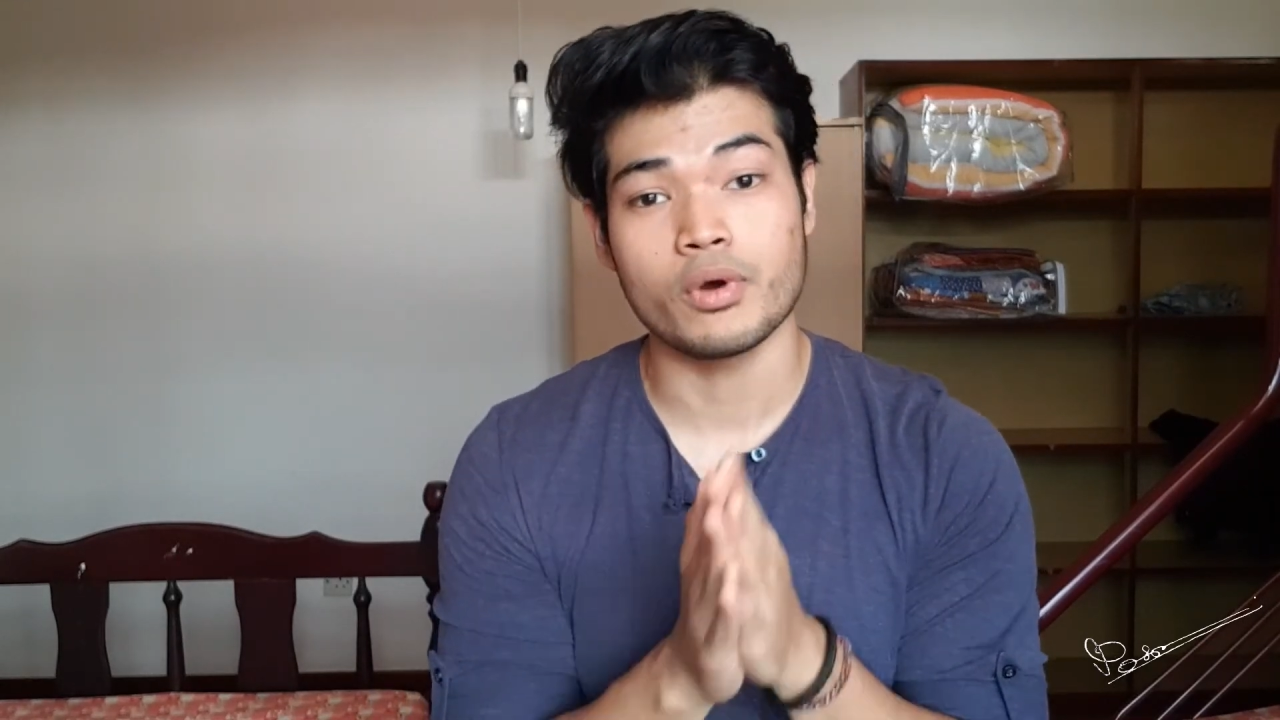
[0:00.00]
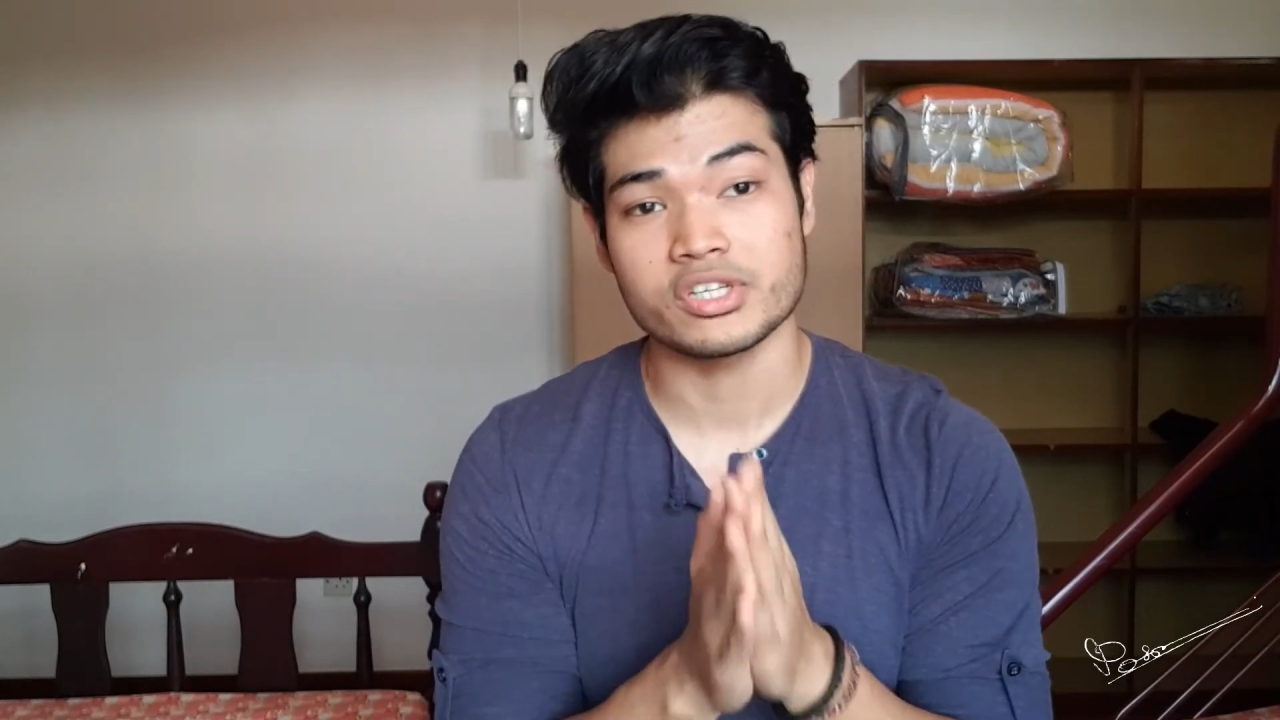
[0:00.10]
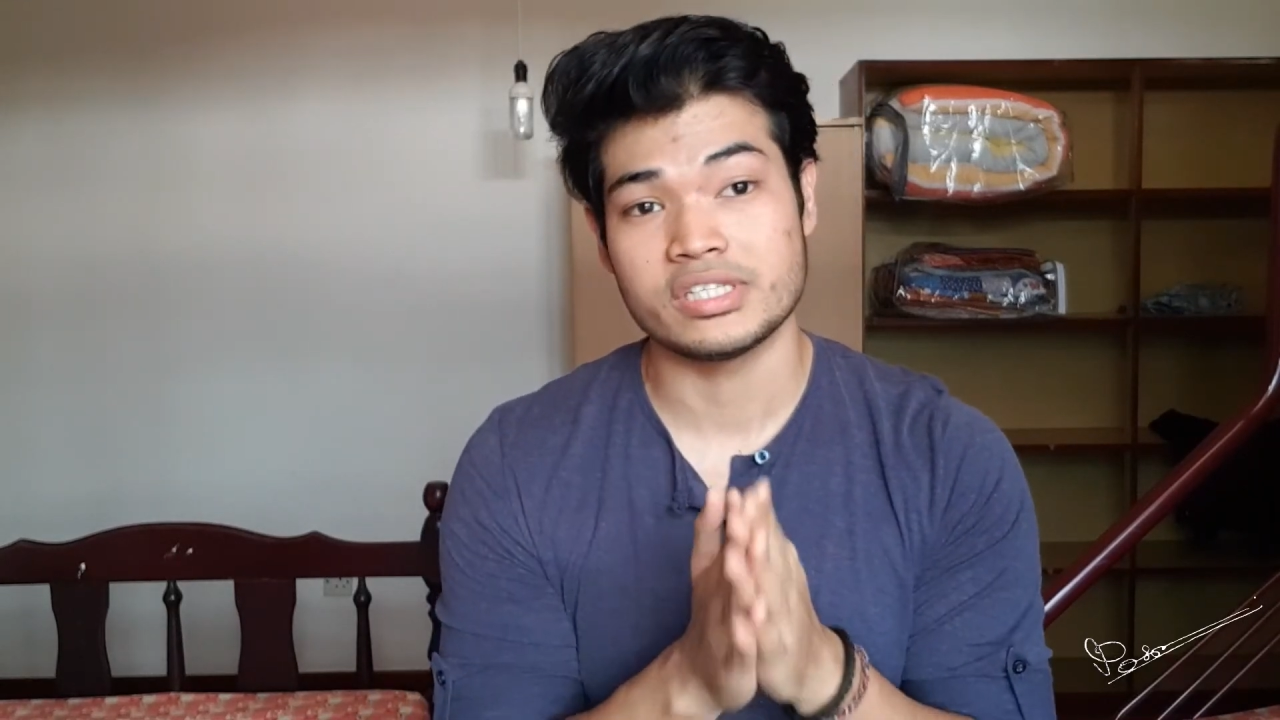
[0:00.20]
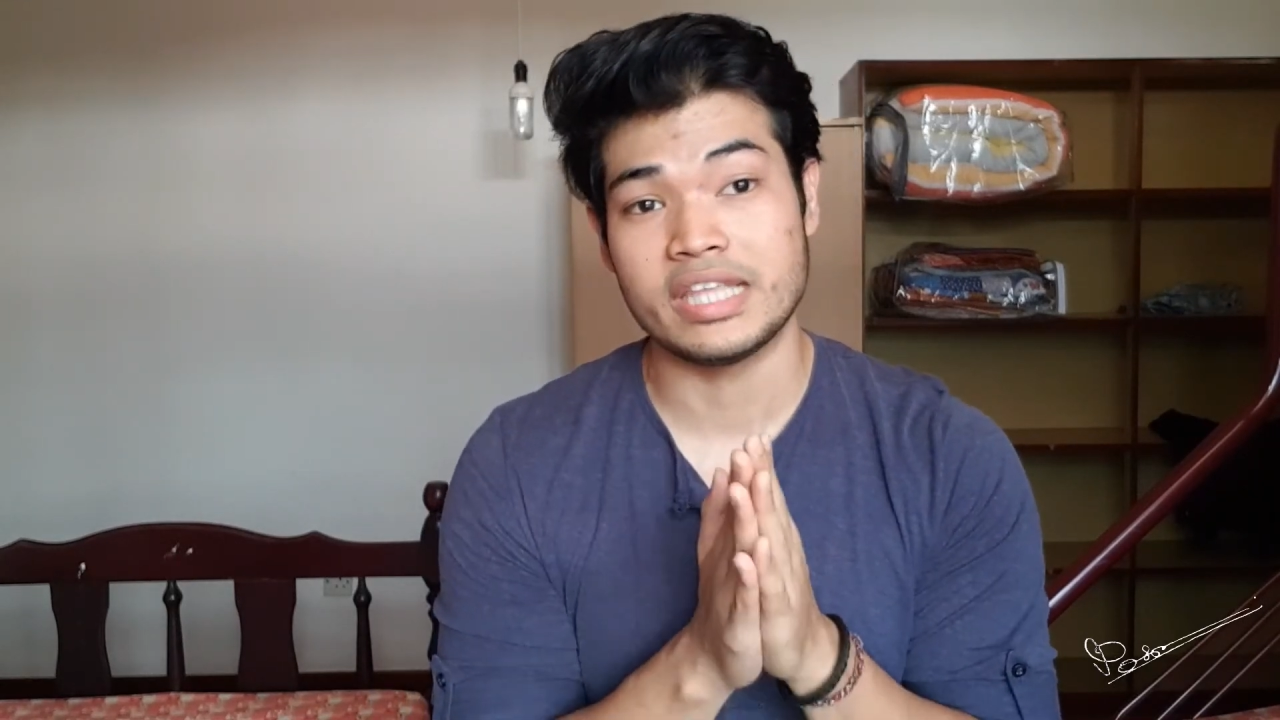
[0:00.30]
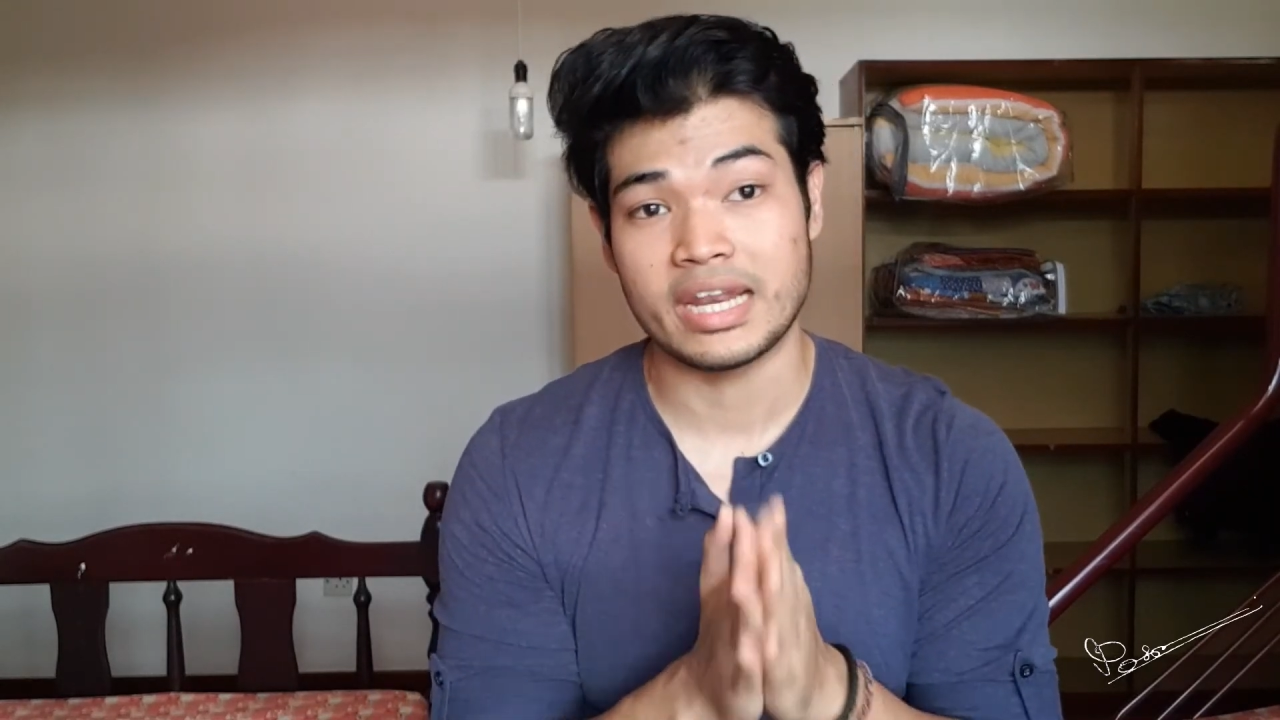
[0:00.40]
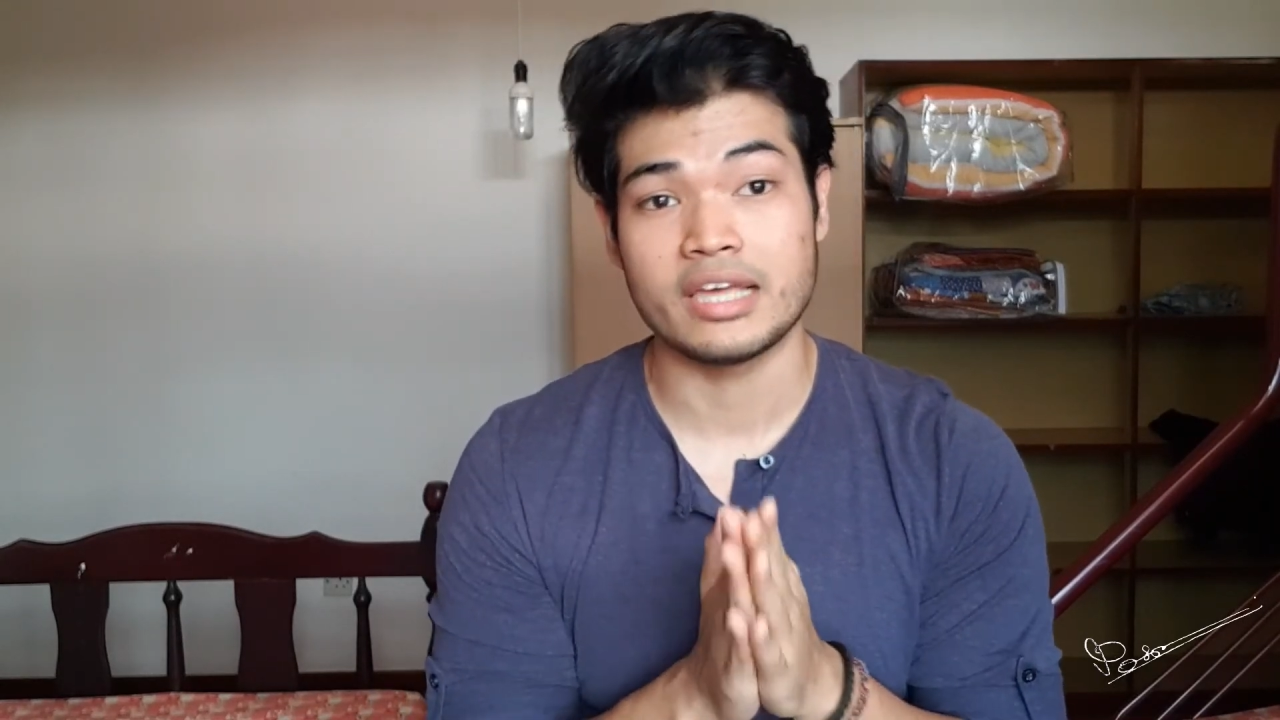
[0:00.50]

watch that